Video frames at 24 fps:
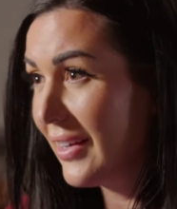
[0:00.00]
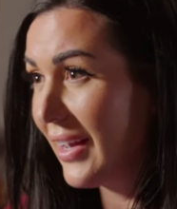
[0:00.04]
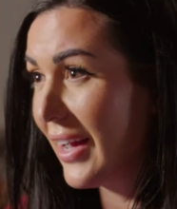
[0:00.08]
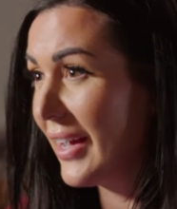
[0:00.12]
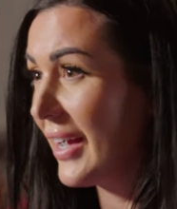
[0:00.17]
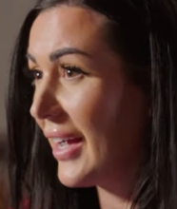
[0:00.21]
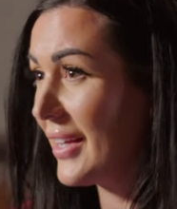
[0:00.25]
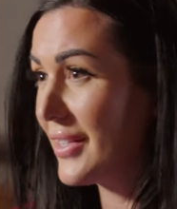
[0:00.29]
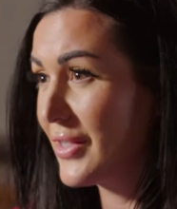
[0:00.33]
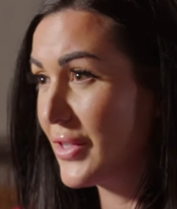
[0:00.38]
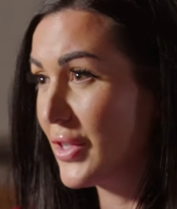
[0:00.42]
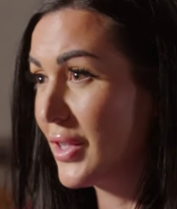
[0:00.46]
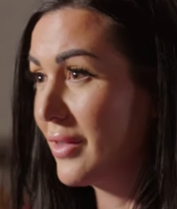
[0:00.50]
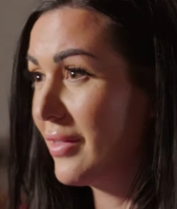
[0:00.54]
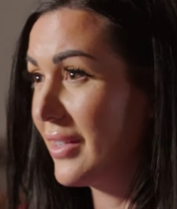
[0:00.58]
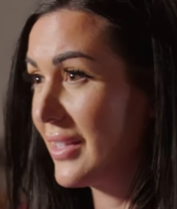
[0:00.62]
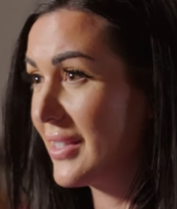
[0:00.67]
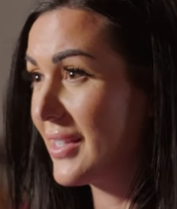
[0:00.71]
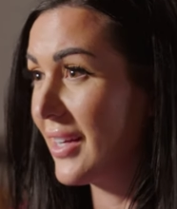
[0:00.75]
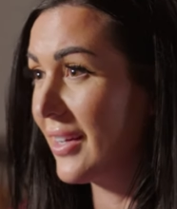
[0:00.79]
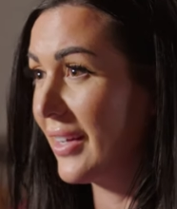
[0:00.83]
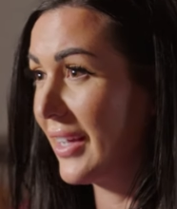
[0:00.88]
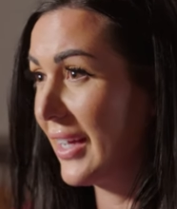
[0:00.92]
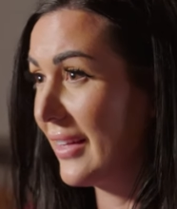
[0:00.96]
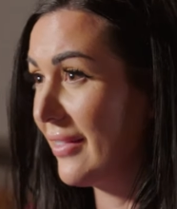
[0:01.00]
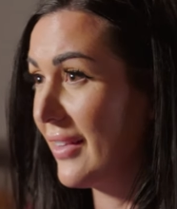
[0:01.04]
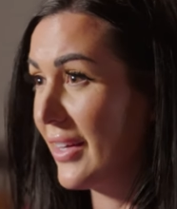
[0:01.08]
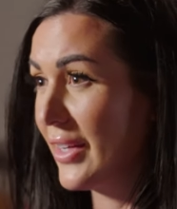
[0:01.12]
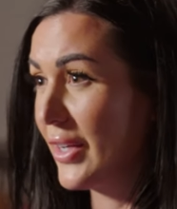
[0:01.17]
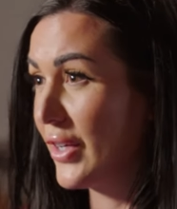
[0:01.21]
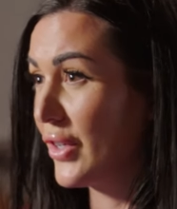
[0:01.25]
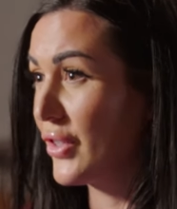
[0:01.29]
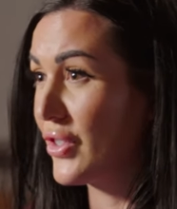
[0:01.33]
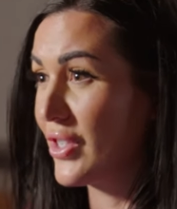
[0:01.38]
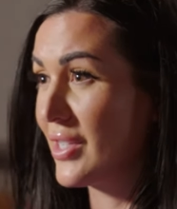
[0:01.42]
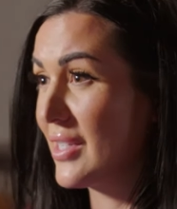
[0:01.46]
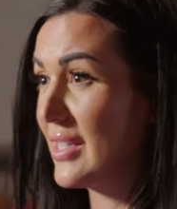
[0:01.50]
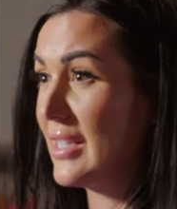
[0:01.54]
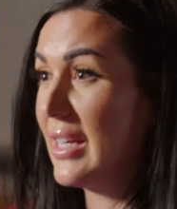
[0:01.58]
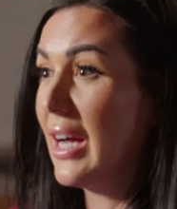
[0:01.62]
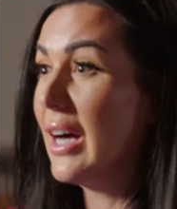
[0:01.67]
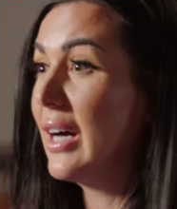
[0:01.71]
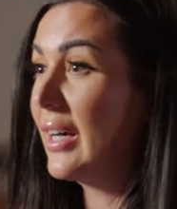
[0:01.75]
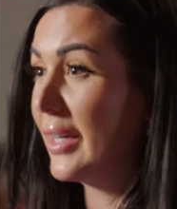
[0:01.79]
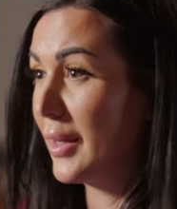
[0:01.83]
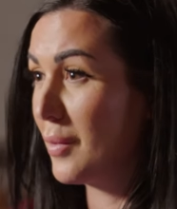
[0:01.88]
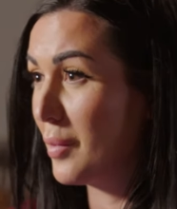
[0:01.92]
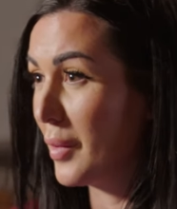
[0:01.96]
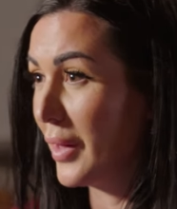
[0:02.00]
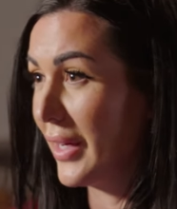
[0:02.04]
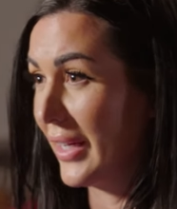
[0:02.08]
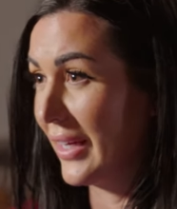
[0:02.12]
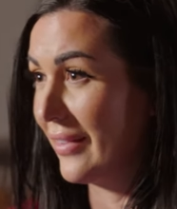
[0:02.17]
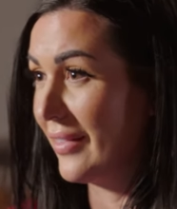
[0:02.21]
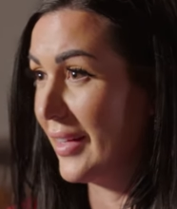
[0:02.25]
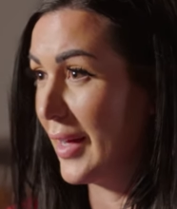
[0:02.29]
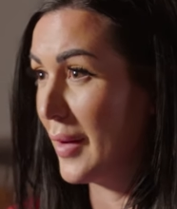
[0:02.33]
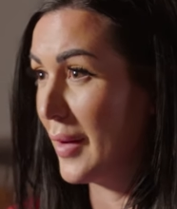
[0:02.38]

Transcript: I asked you if it sunk in that you're just young and playing in the